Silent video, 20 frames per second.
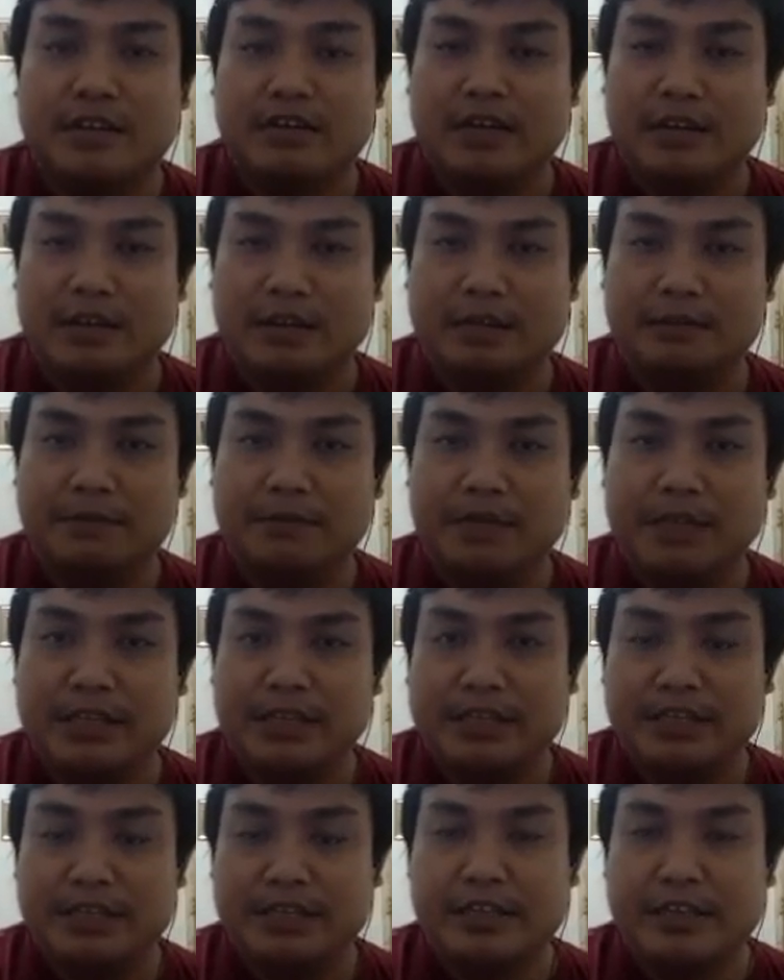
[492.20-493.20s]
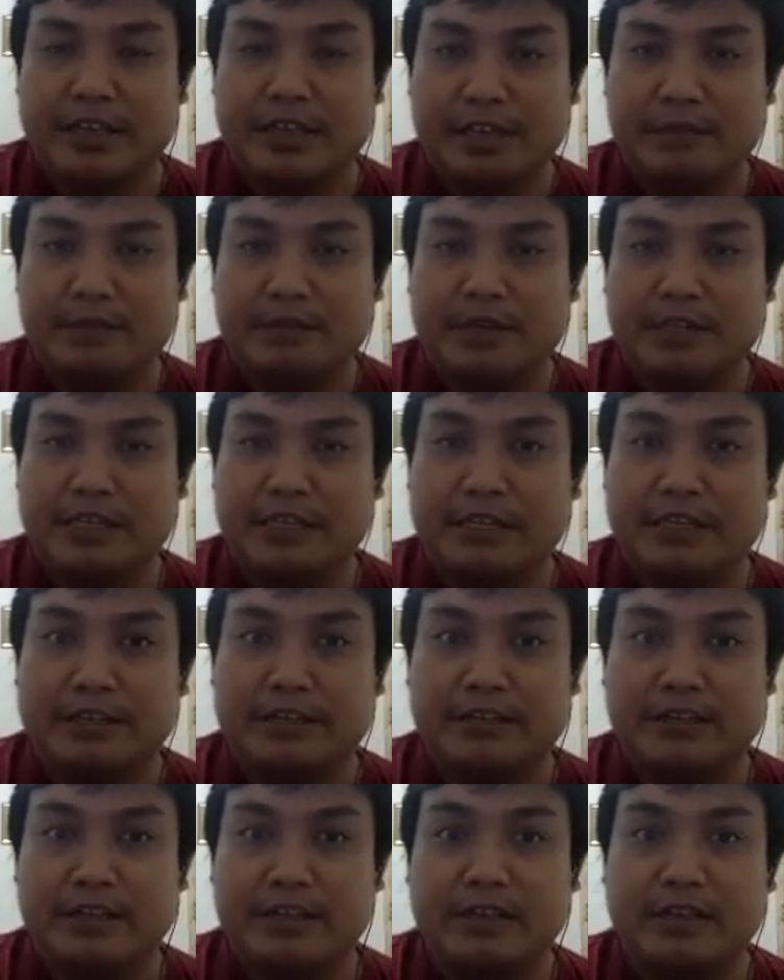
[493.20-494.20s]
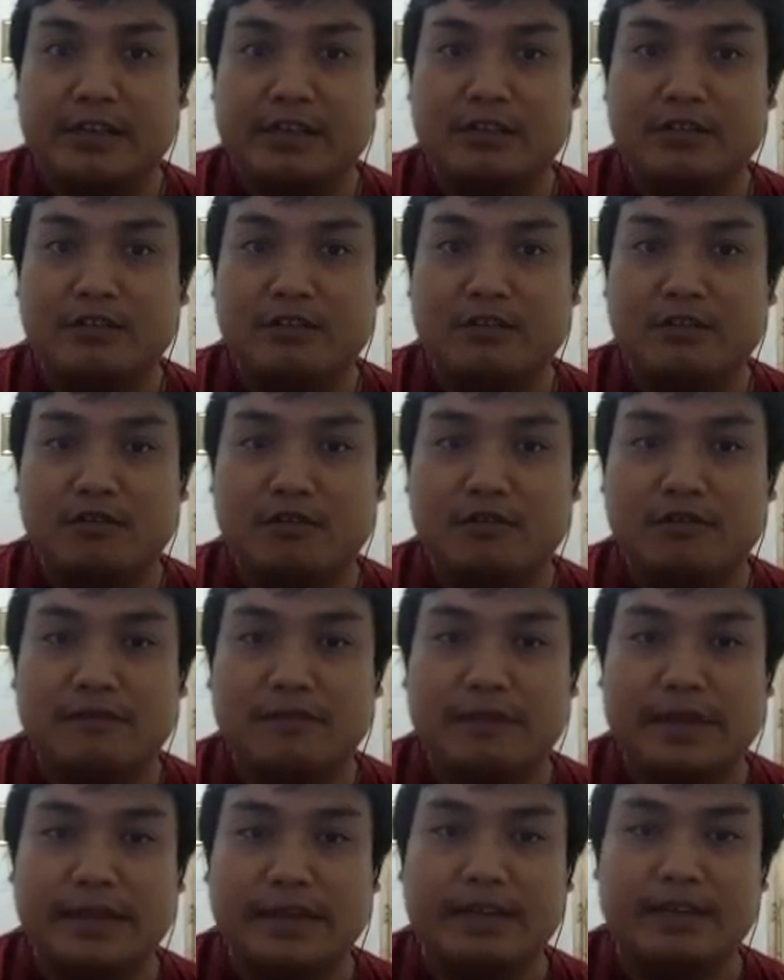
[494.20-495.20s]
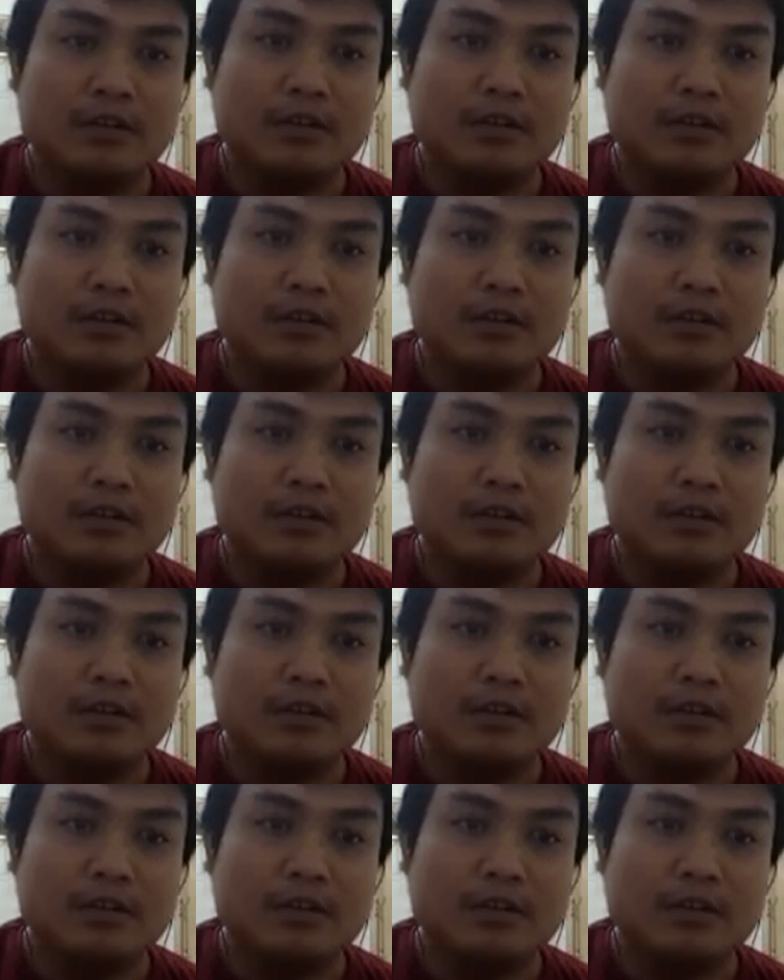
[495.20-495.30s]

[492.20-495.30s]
if this is the image real or fake.